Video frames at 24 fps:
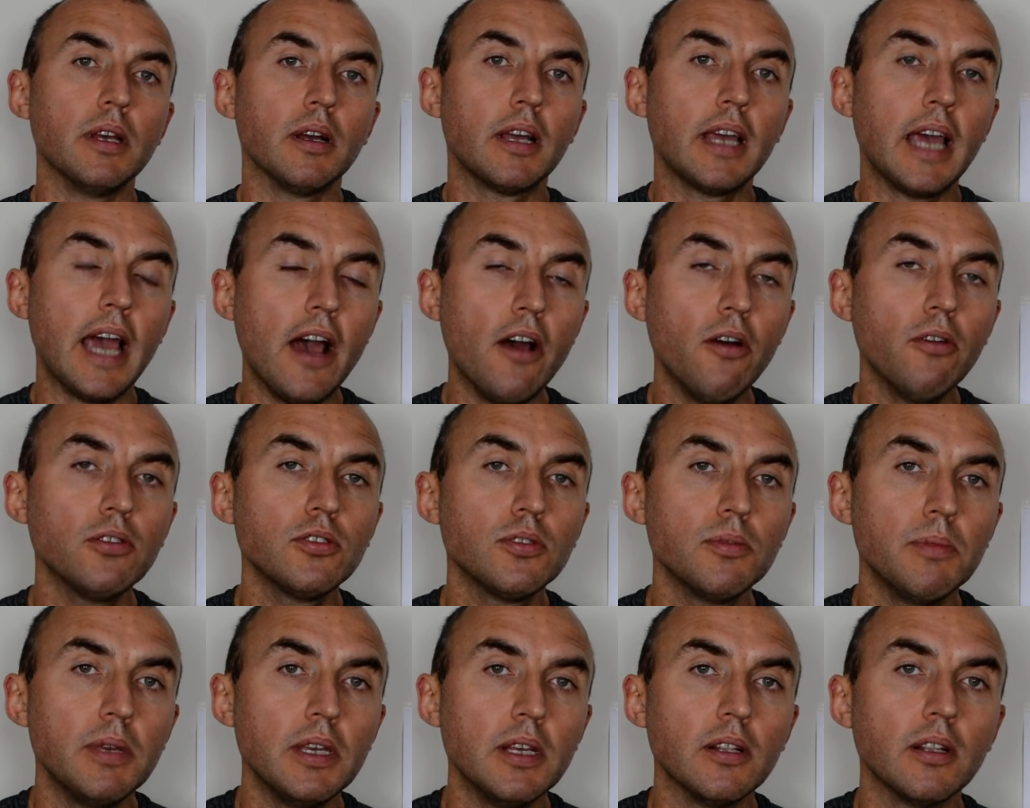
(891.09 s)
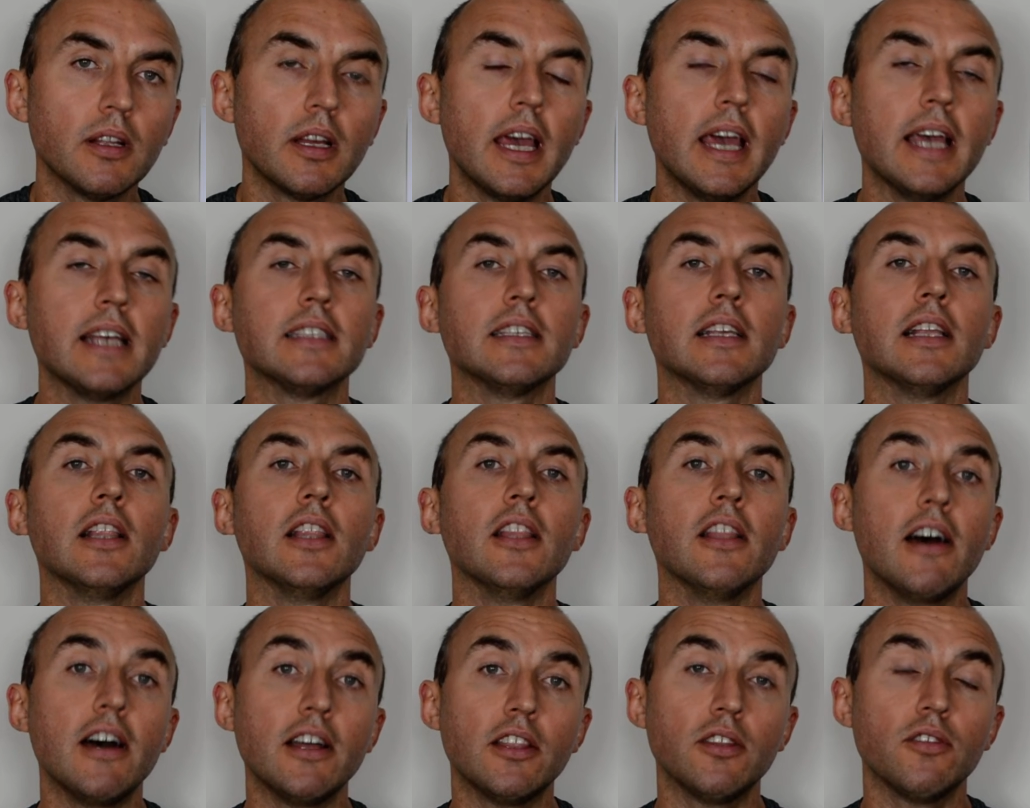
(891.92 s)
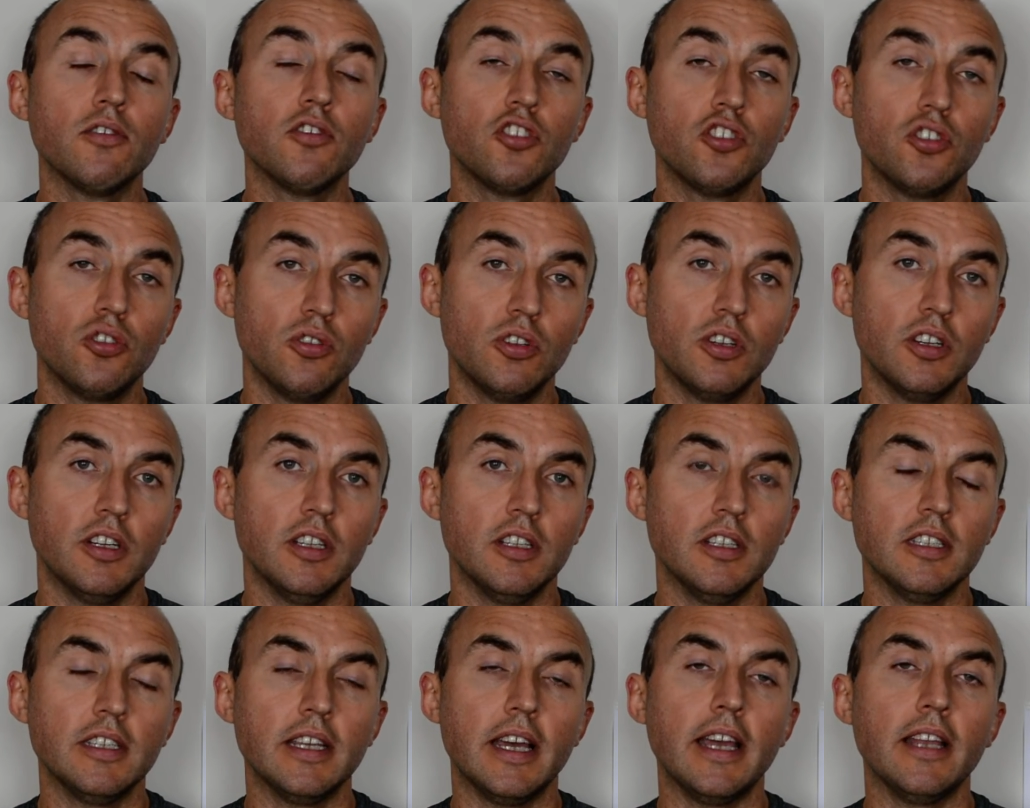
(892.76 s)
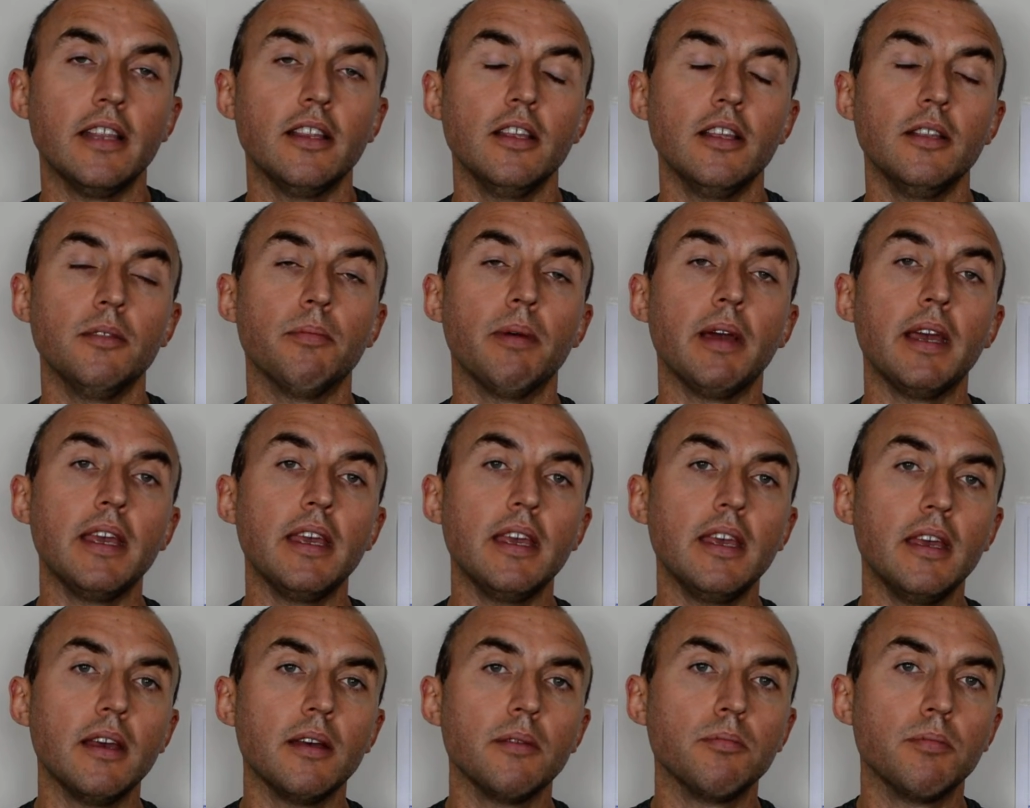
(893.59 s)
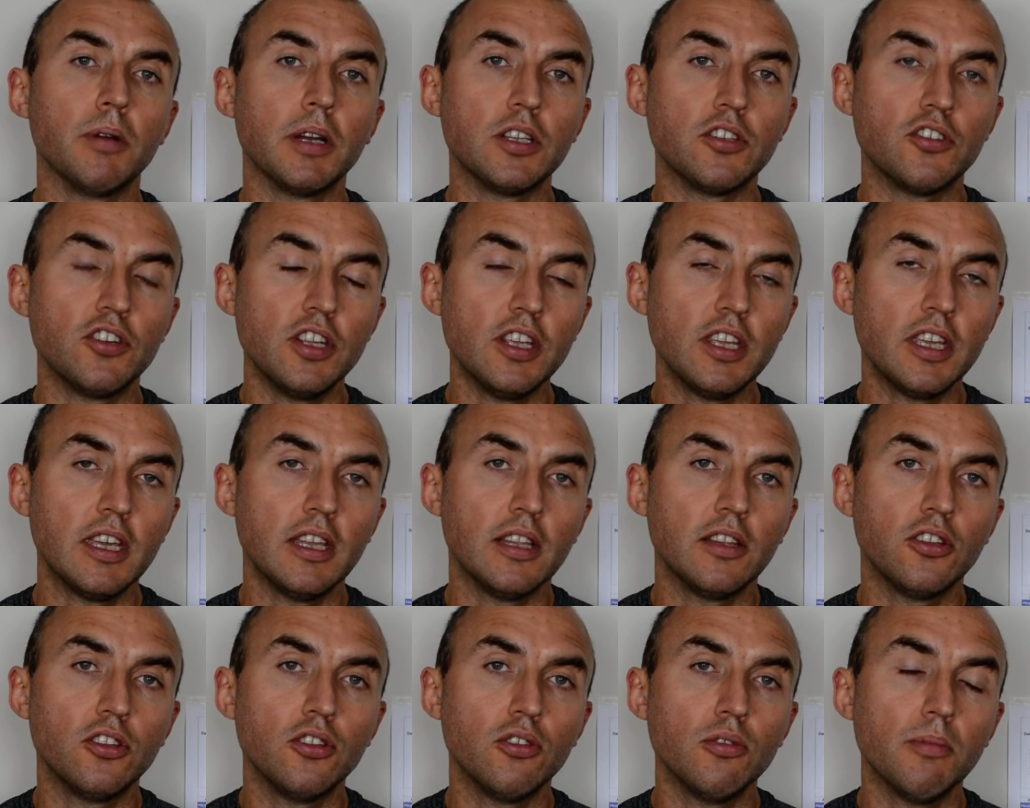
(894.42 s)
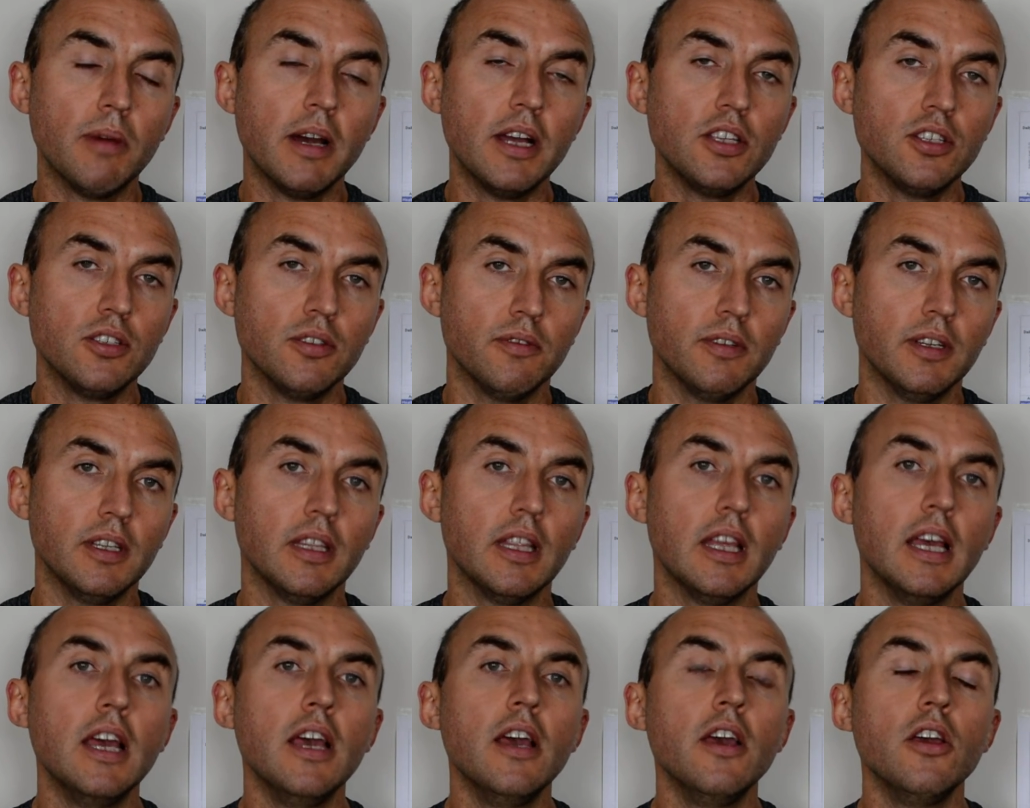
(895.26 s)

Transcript: cow's milk has a lot of sugar inside, and by drinking too much of it,